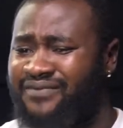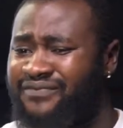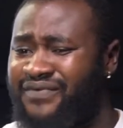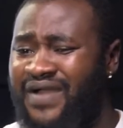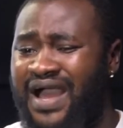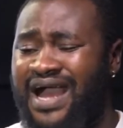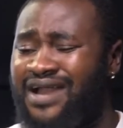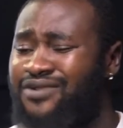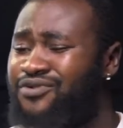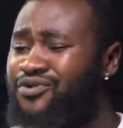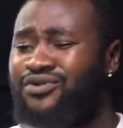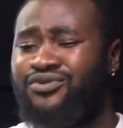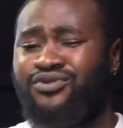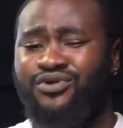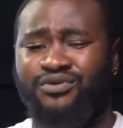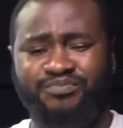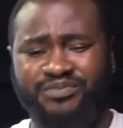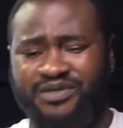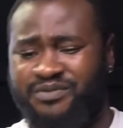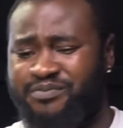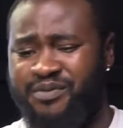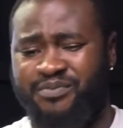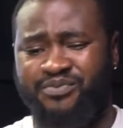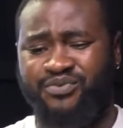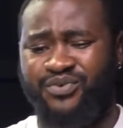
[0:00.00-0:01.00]
I don't know the
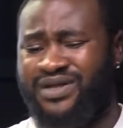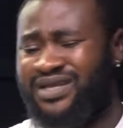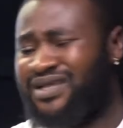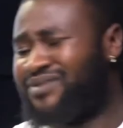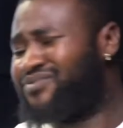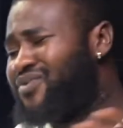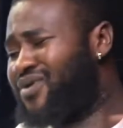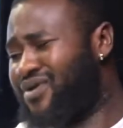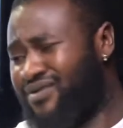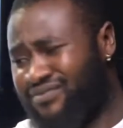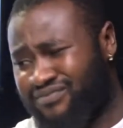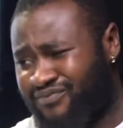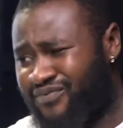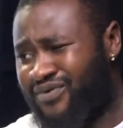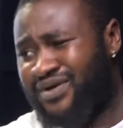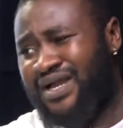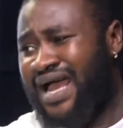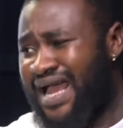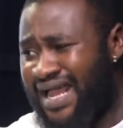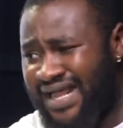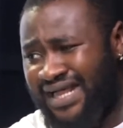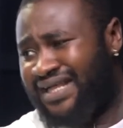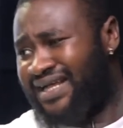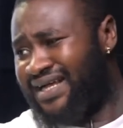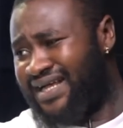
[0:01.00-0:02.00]
people where they work for
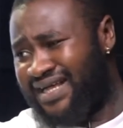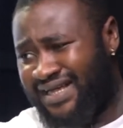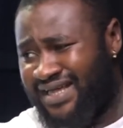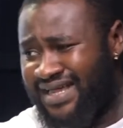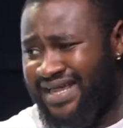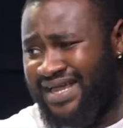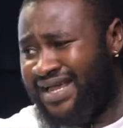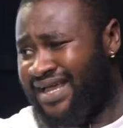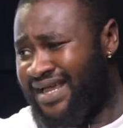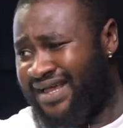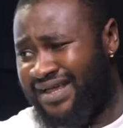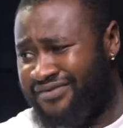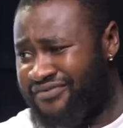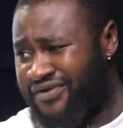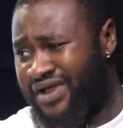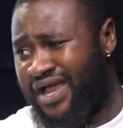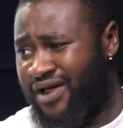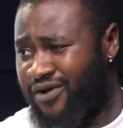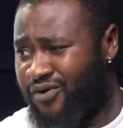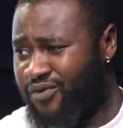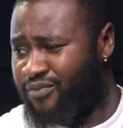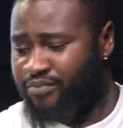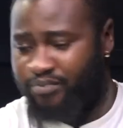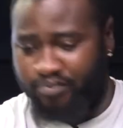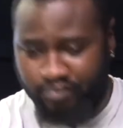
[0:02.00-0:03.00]
that area,
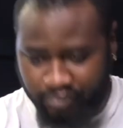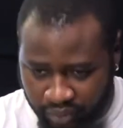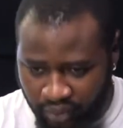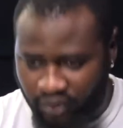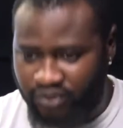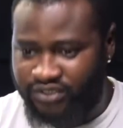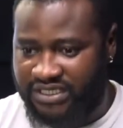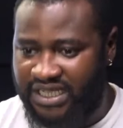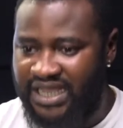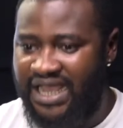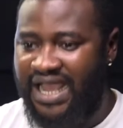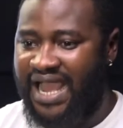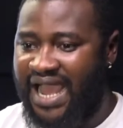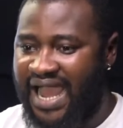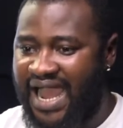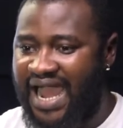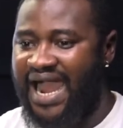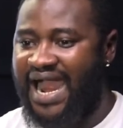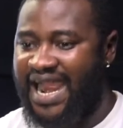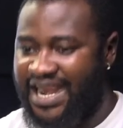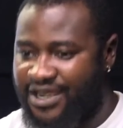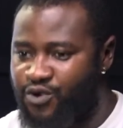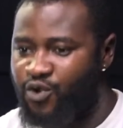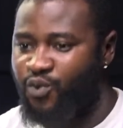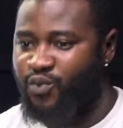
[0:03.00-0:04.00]
but
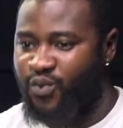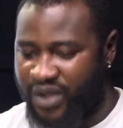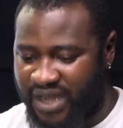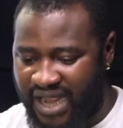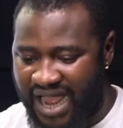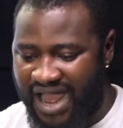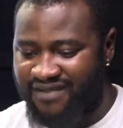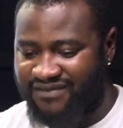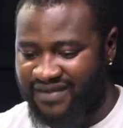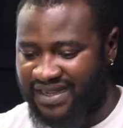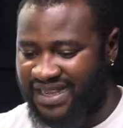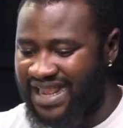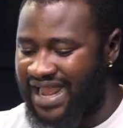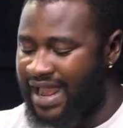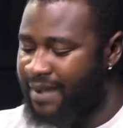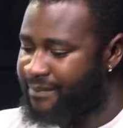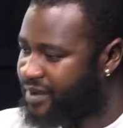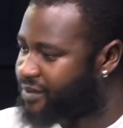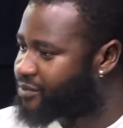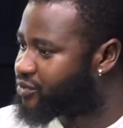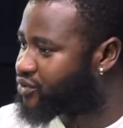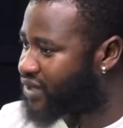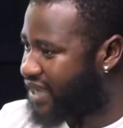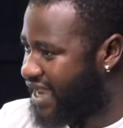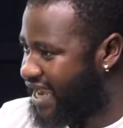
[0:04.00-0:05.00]
I know we have
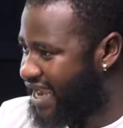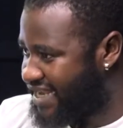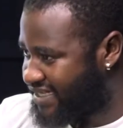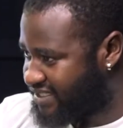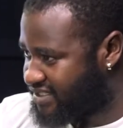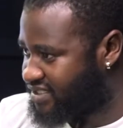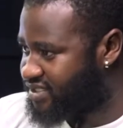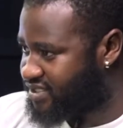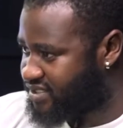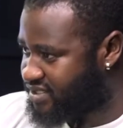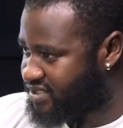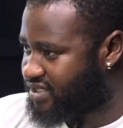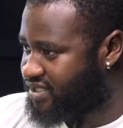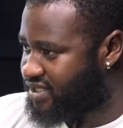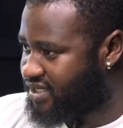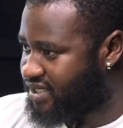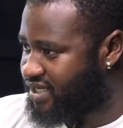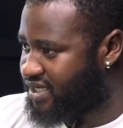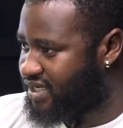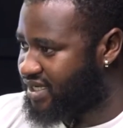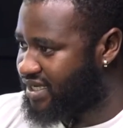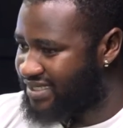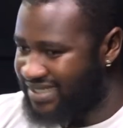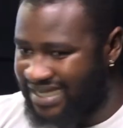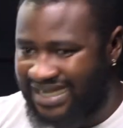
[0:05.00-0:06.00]
capable hands
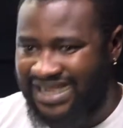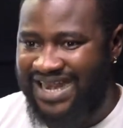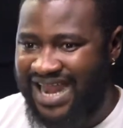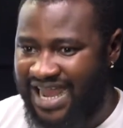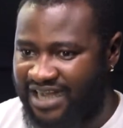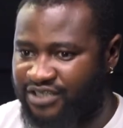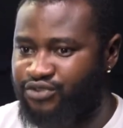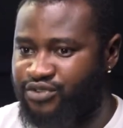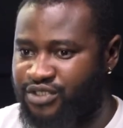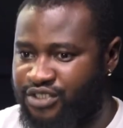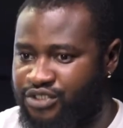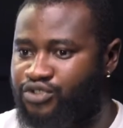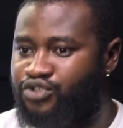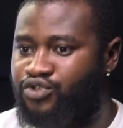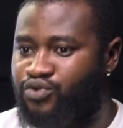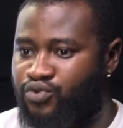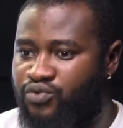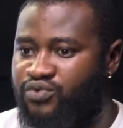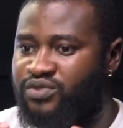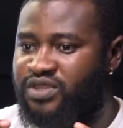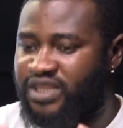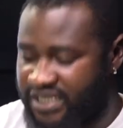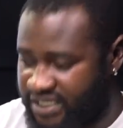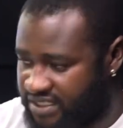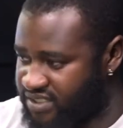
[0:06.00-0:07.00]
that can actually do
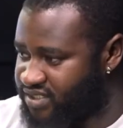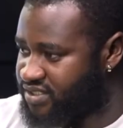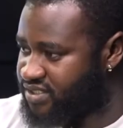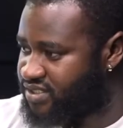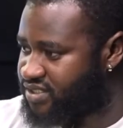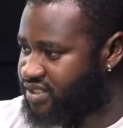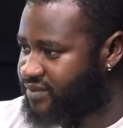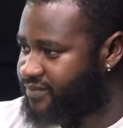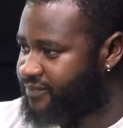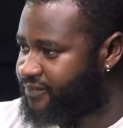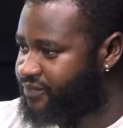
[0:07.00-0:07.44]
things.